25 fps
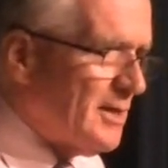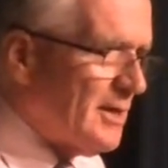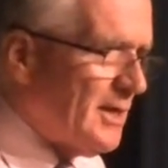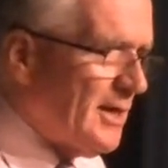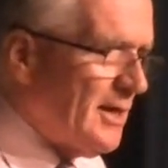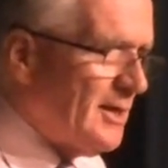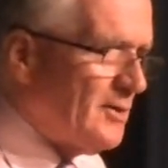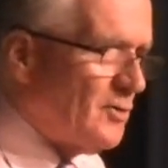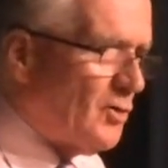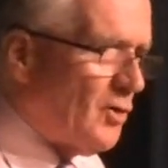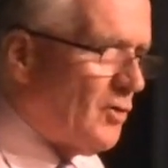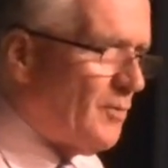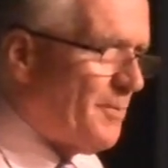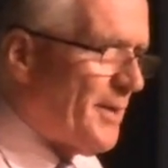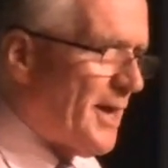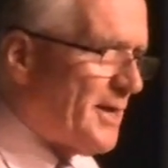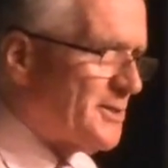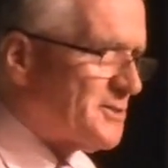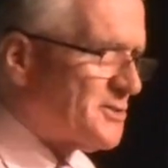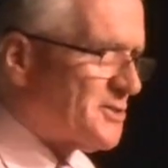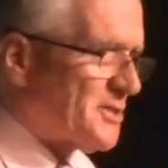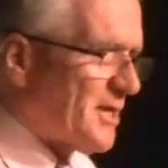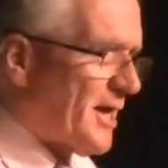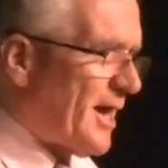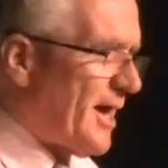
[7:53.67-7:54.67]
in
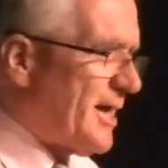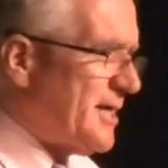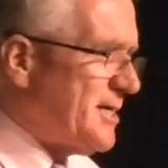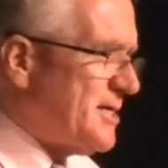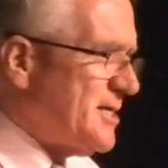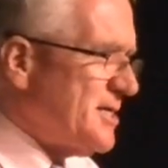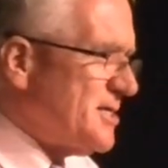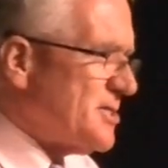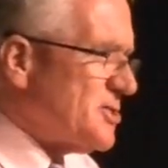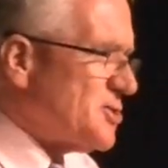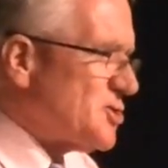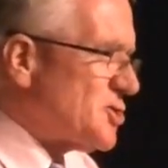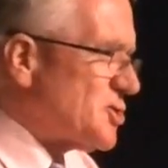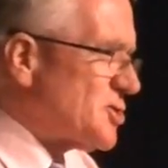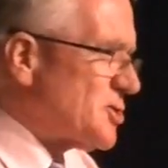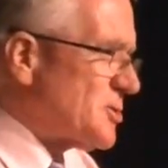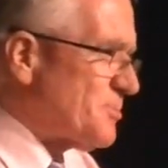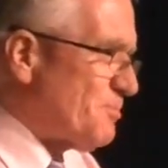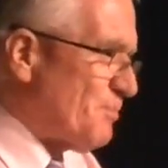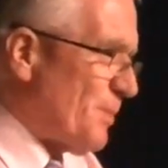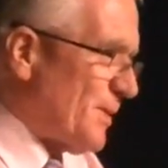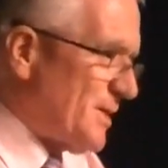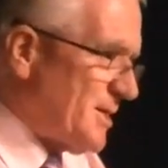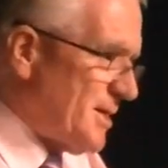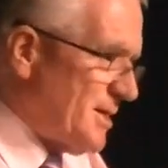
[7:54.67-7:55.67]
almost a
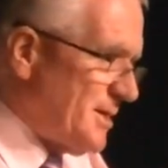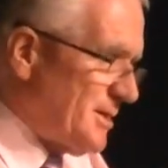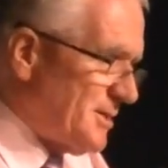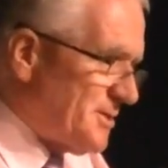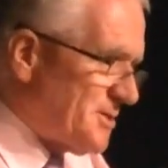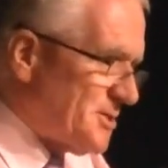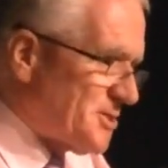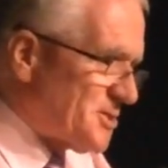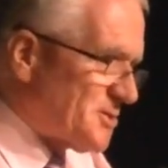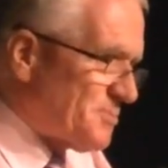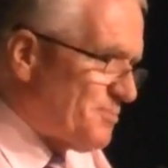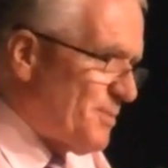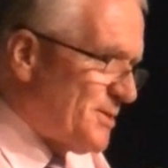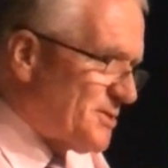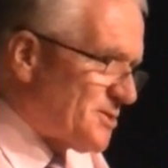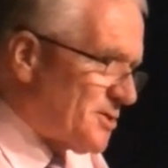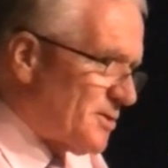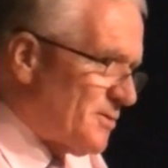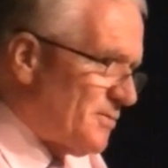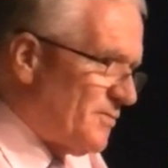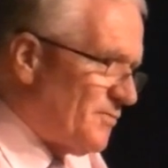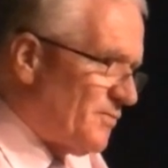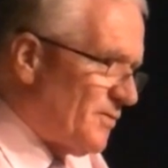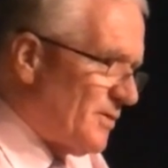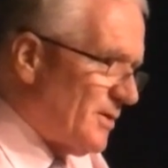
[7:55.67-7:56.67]
spitting,
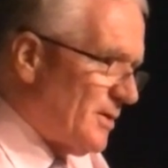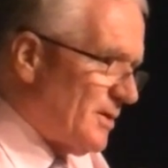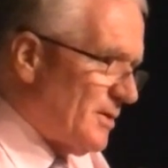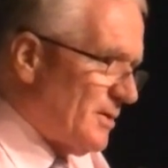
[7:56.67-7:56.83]
dismissive